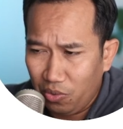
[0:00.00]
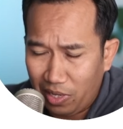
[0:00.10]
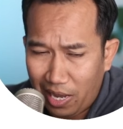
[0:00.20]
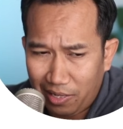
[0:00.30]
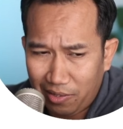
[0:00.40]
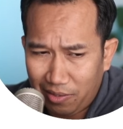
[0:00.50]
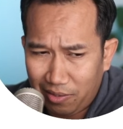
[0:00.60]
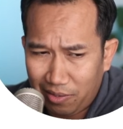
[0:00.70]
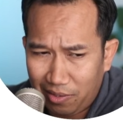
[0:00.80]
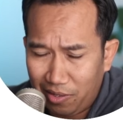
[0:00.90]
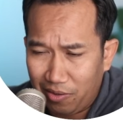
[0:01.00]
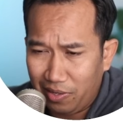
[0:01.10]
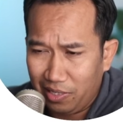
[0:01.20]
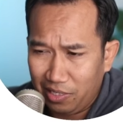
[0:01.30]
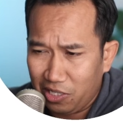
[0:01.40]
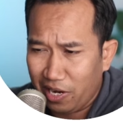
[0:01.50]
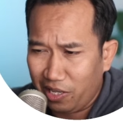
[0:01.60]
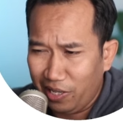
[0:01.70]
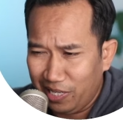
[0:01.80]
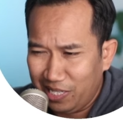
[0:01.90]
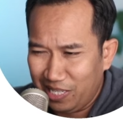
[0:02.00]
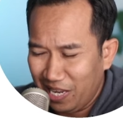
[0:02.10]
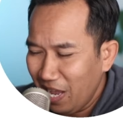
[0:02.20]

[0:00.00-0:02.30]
that there is a checklist.